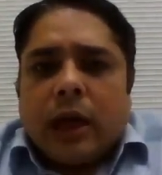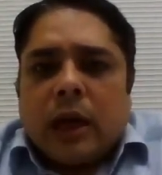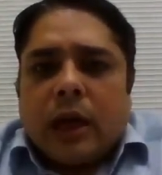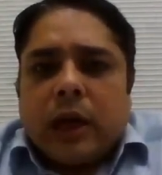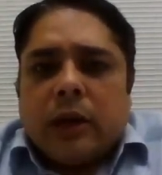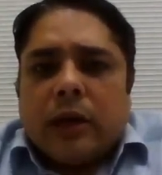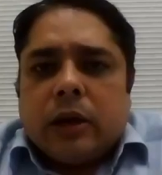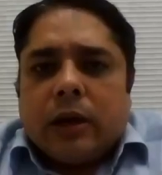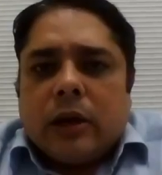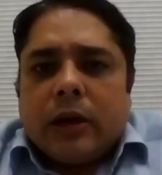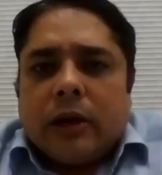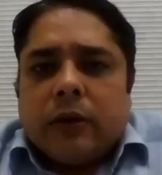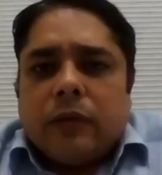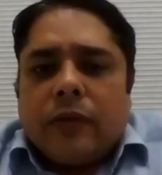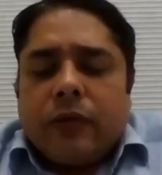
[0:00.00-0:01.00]
And
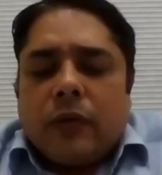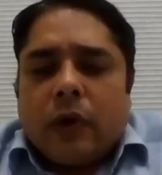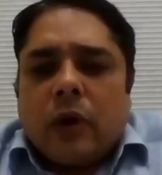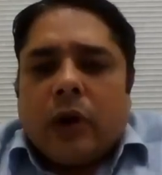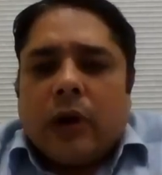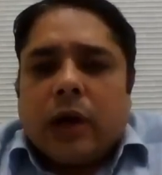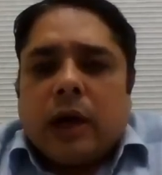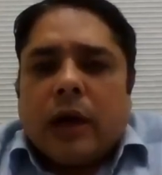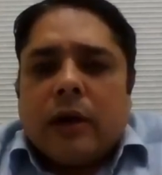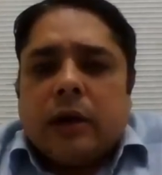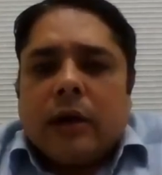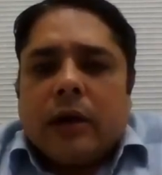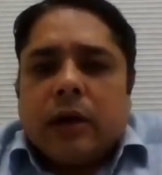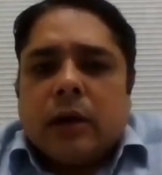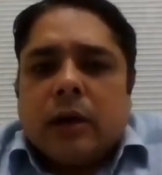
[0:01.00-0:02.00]
for
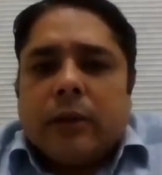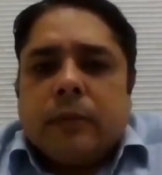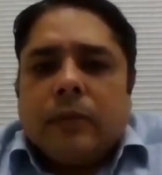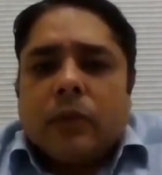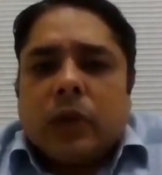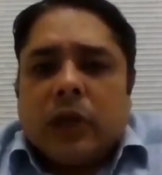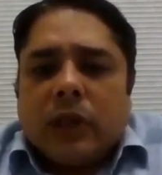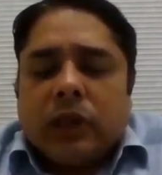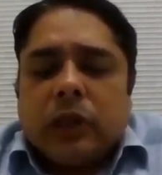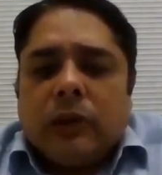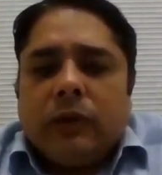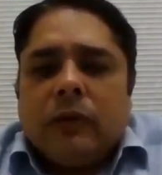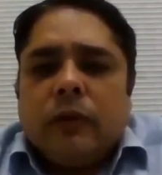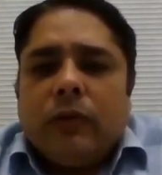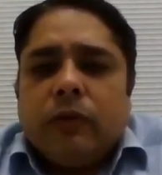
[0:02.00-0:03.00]
our
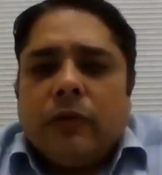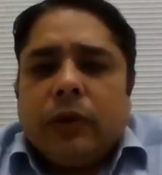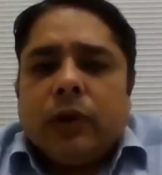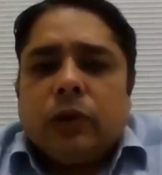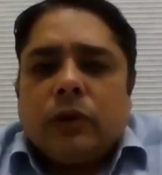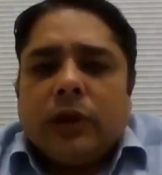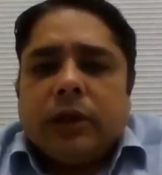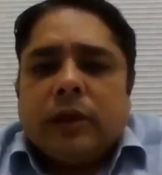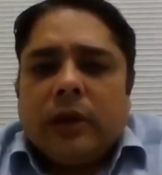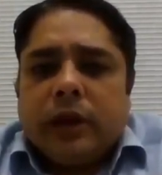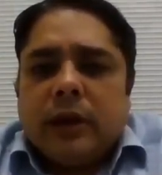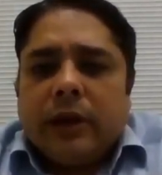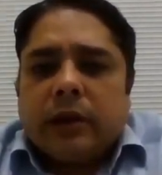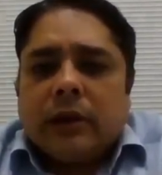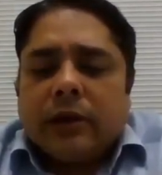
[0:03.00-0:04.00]
kitchen, we used a
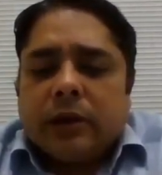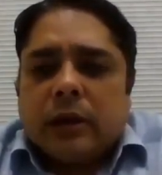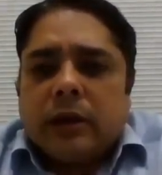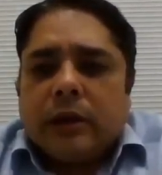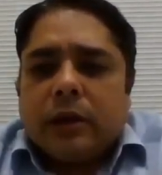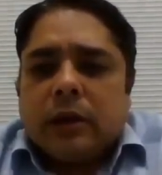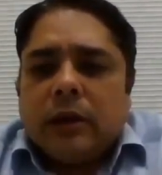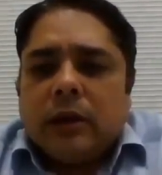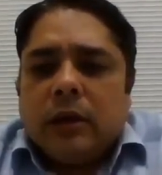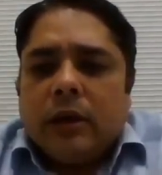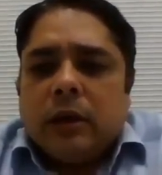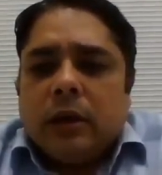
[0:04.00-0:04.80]
3-liter cylinder.